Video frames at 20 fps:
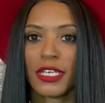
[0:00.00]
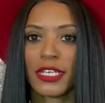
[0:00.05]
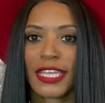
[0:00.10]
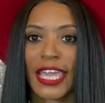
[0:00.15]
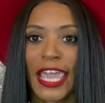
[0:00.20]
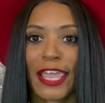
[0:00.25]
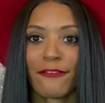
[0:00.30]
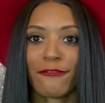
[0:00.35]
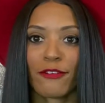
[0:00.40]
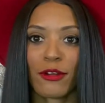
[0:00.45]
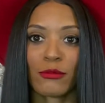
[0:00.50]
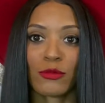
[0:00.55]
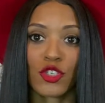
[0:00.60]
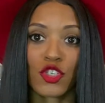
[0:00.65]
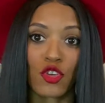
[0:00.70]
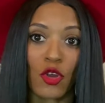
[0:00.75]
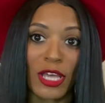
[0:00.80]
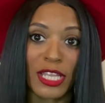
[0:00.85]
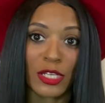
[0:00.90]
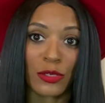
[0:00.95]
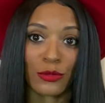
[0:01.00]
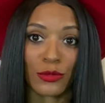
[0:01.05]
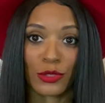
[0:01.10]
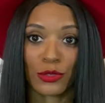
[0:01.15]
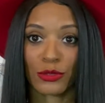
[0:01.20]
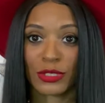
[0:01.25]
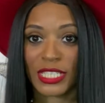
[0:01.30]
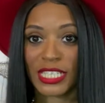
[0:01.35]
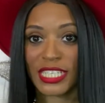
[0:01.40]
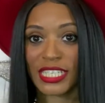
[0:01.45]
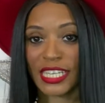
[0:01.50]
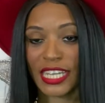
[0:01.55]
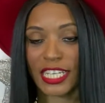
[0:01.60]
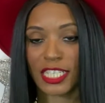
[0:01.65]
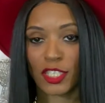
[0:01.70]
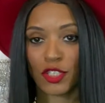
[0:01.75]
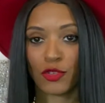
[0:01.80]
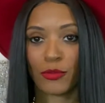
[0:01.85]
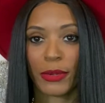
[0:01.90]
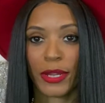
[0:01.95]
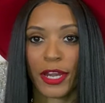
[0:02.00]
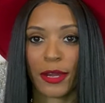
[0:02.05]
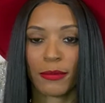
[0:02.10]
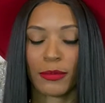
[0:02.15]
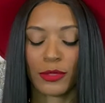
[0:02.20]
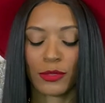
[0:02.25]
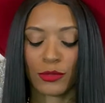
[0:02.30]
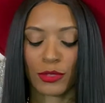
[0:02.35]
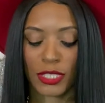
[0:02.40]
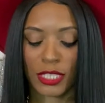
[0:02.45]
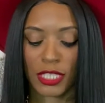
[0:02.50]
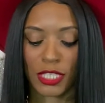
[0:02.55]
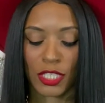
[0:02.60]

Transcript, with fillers: came from Charlotte Russe, this next two pair of boots.